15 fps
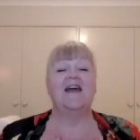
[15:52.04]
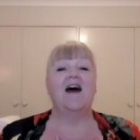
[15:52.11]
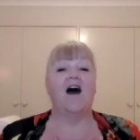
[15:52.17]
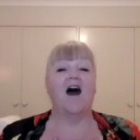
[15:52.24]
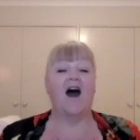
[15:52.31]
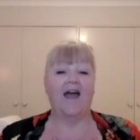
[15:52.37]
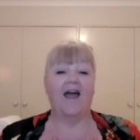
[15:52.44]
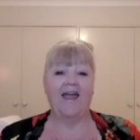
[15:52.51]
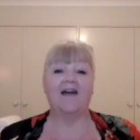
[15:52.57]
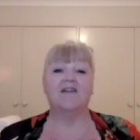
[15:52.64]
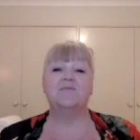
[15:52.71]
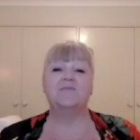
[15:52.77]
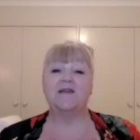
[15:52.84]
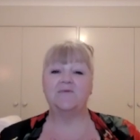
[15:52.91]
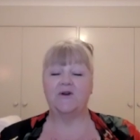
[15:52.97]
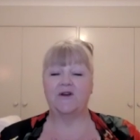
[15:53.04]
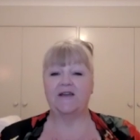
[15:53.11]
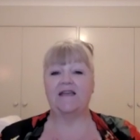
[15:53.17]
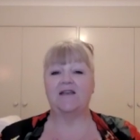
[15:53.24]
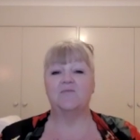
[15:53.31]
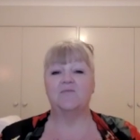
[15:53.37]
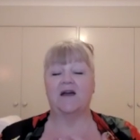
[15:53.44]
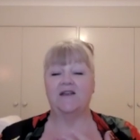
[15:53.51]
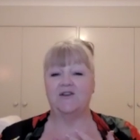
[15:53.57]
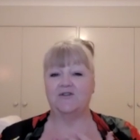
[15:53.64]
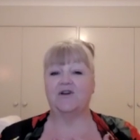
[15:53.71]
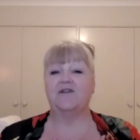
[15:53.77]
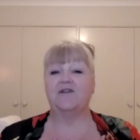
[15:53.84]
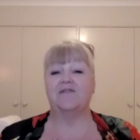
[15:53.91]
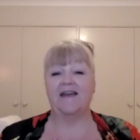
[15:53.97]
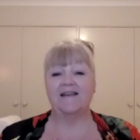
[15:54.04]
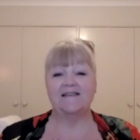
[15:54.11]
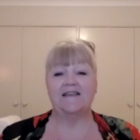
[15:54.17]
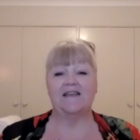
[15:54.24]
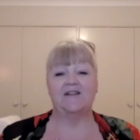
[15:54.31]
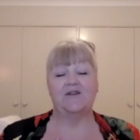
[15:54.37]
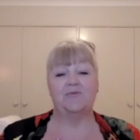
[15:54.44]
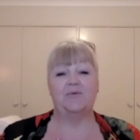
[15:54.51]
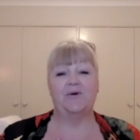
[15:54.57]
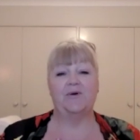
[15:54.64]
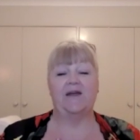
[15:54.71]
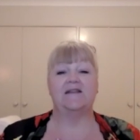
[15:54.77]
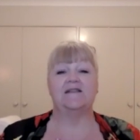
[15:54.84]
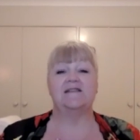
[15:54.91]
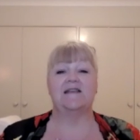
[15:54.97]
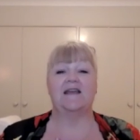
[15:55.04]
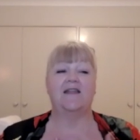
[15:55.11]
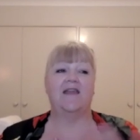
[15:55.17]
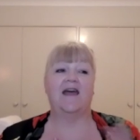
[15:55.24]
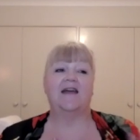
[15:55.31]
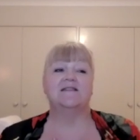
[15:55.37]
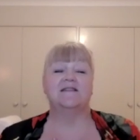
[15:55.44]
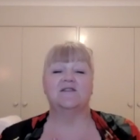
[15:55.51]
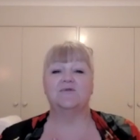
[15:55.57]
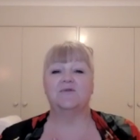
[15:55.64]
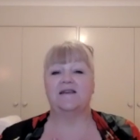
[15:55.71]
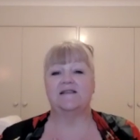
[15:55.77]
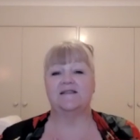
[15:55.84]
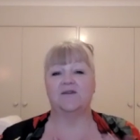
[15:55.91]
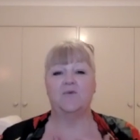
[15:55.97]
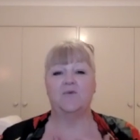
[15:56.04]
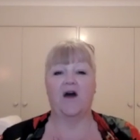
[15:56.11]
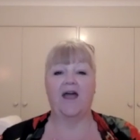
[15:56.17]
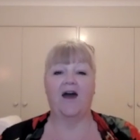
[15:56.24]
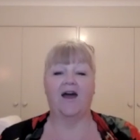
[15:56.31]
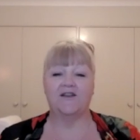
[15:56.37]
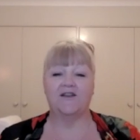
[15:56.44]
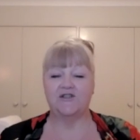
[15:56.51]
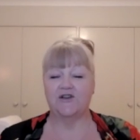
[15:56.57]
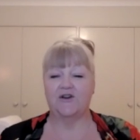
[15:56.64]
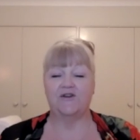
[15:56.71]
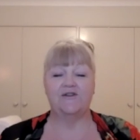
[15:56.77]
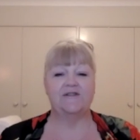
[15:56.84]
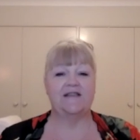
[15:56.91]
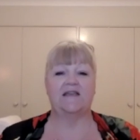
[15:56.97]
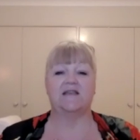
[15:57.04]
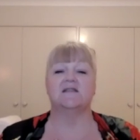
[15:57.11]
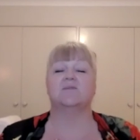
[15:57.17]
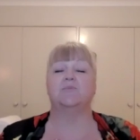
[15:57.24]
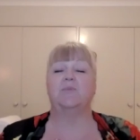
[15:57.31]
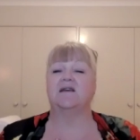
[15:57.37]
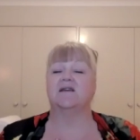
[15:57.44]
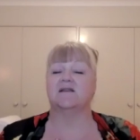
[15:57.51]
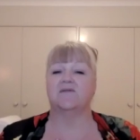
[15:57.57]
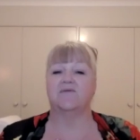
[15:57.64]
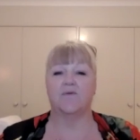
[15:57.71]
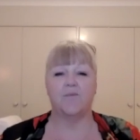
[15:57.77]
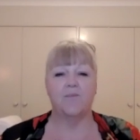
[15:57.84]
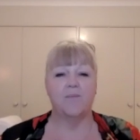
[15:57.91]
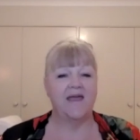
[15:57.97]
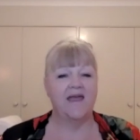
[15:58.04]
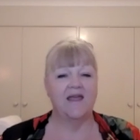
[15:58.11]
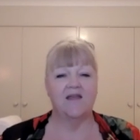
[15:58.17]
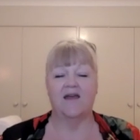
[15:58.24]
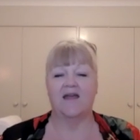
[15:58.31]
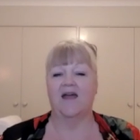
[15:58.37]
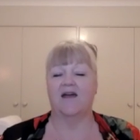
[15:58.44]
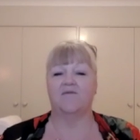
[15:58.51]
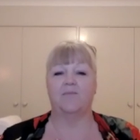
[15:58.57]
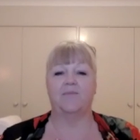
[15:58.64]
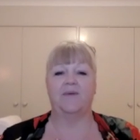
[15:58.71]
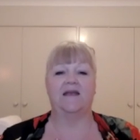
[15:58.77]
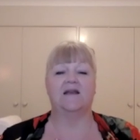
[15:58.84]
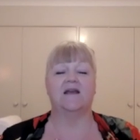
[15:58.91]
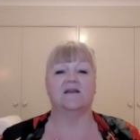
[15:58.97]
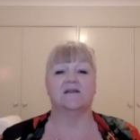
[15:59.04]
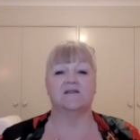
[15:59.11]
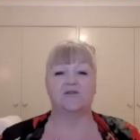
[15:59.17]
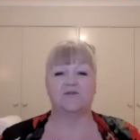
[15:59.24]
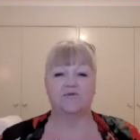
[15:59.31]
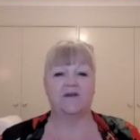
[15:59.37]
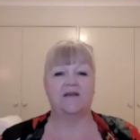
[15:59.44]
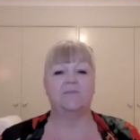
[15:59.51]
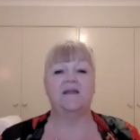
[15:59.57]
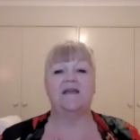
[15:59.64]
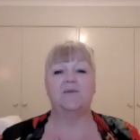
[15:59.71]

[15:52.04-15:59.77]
I have been working my neurovascular points, and that's the reason why I chose these, because for me, they have been extremely